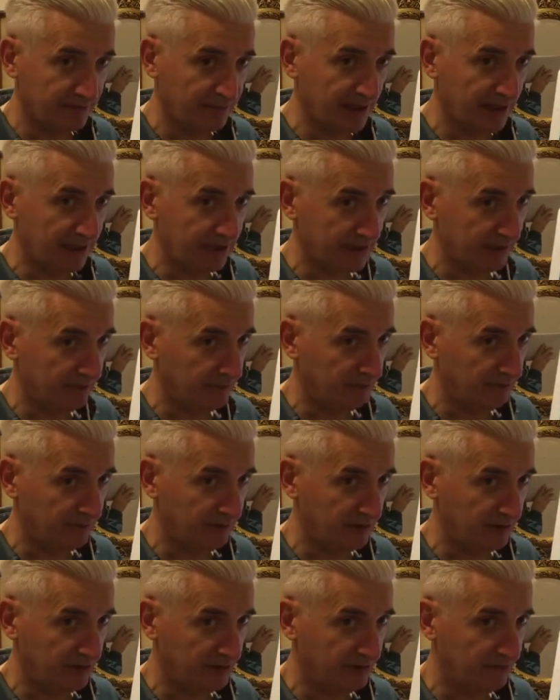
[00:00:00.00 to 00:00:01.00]
and they come with
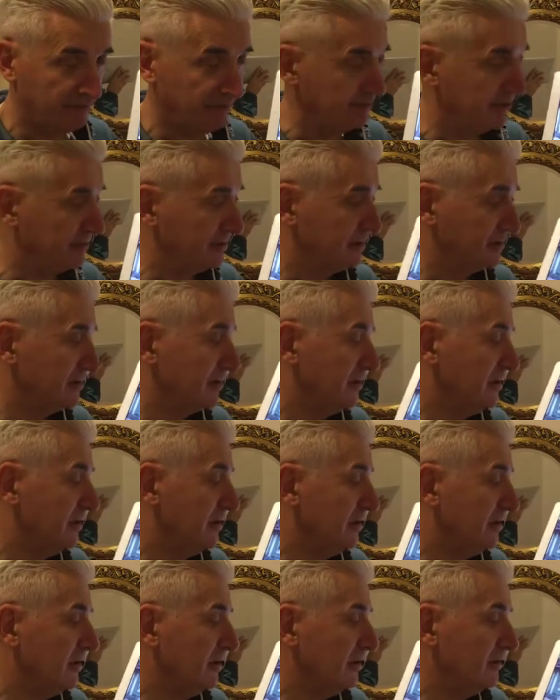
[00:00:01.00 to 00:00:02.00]
a different
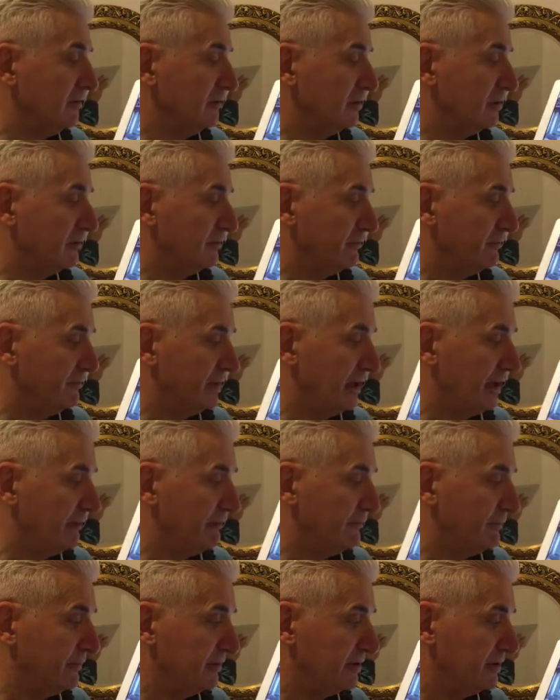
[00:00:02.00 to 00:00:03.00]
way of
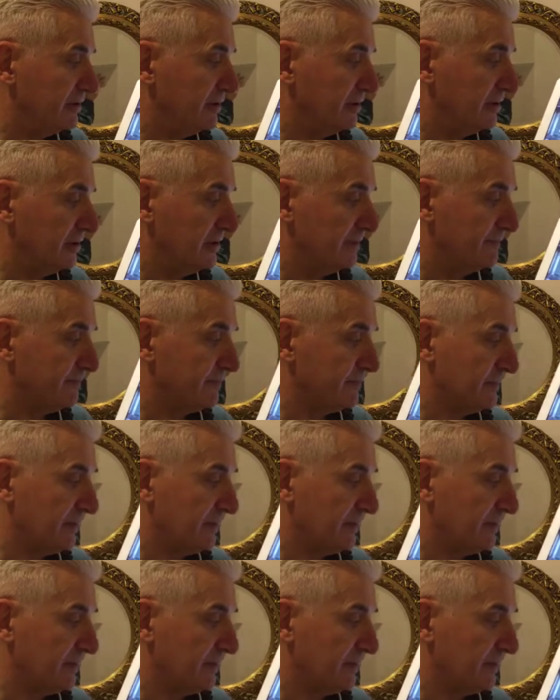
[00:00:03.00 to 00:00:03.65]
life and